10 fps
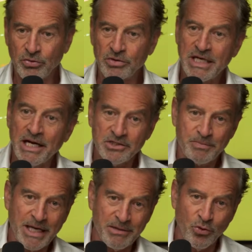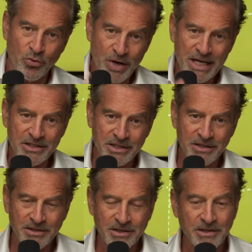your tenant's paying more rent,
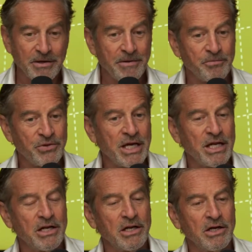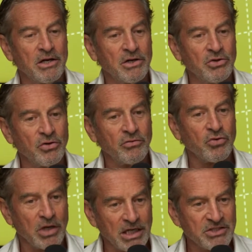then you've
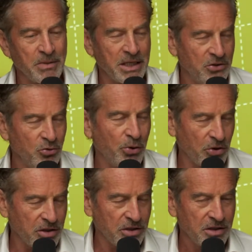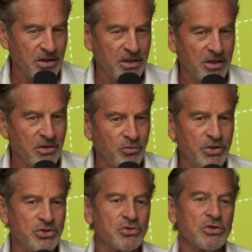got less money in your pocket,
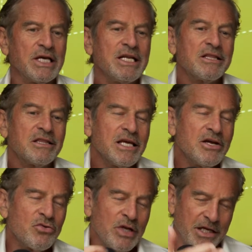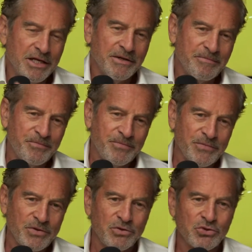which in theory
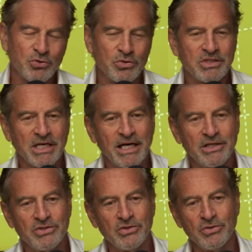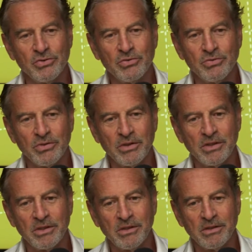should say to you,
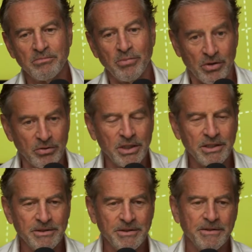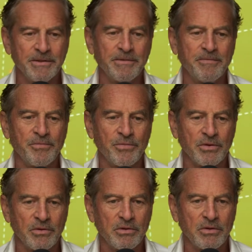the borrower,
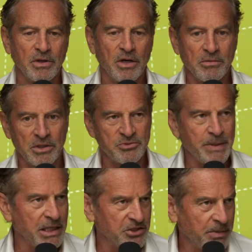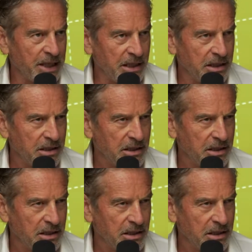I'm going to spend less money.